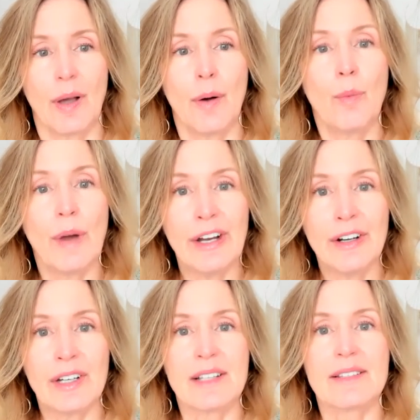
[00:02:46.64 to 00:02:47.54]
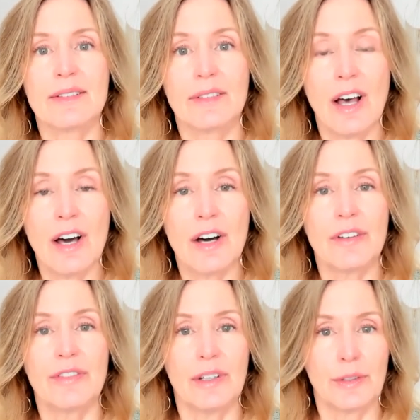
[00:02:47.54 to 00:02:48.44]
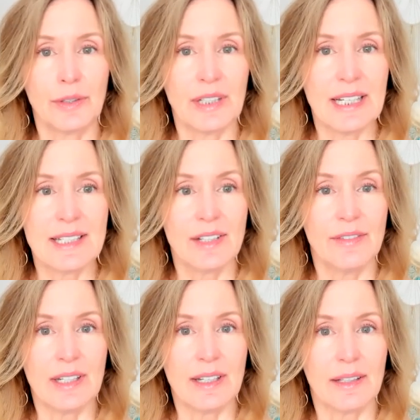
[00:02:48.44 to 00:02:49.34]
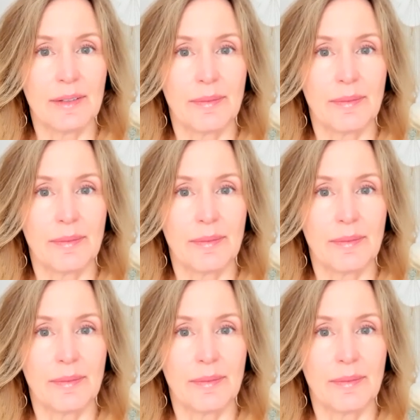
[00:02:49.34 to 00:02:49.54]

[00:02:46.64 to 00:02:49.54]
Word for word: awareness, love, and creativity.